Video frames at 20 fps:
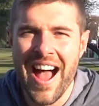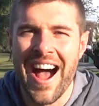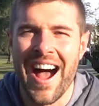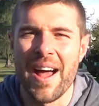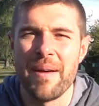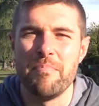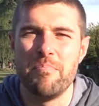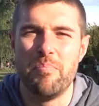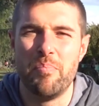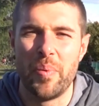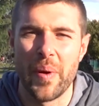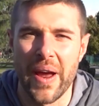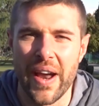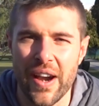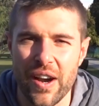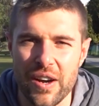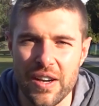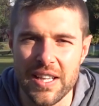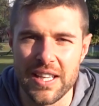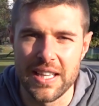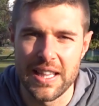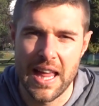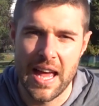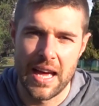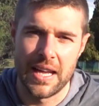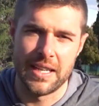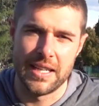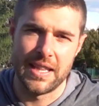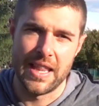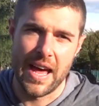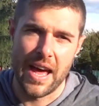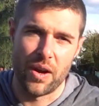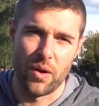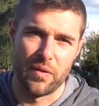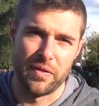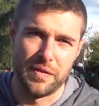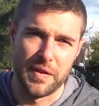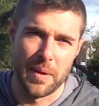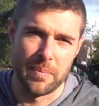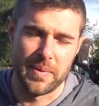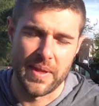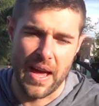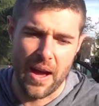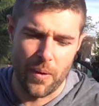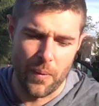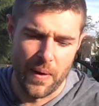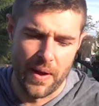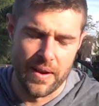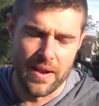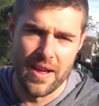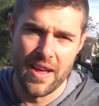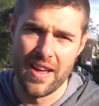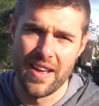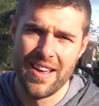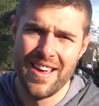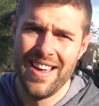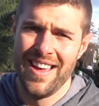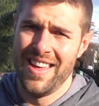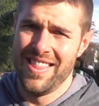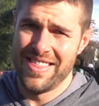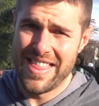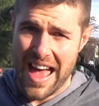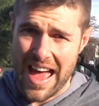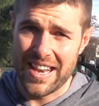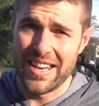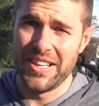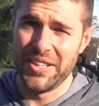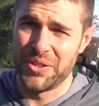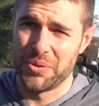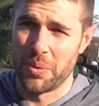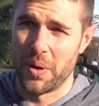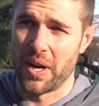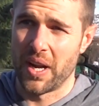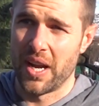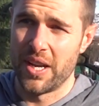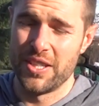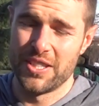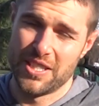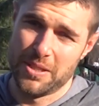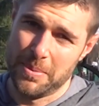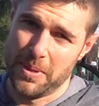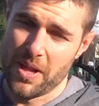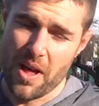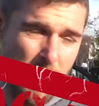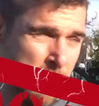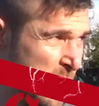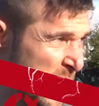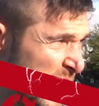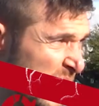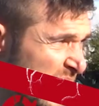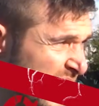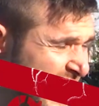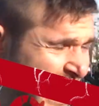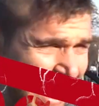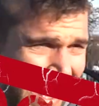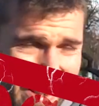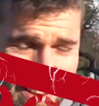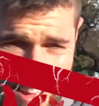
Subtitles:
I barely landed that or flipped that one. That needs work. I used to be a lot better at that.